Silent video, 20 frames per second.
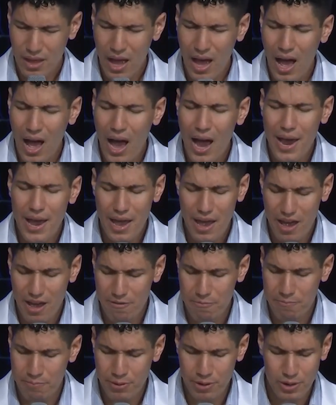I
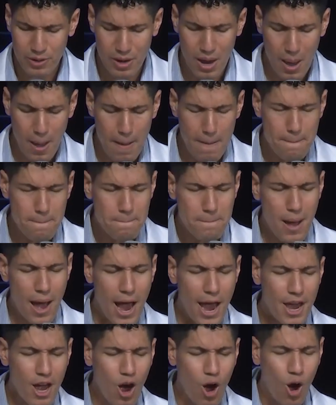have put
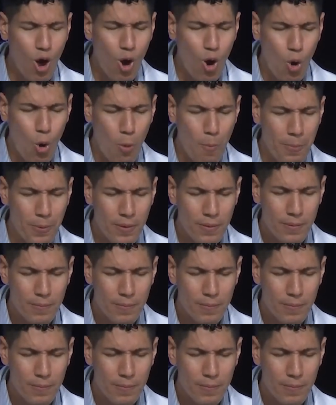my hope,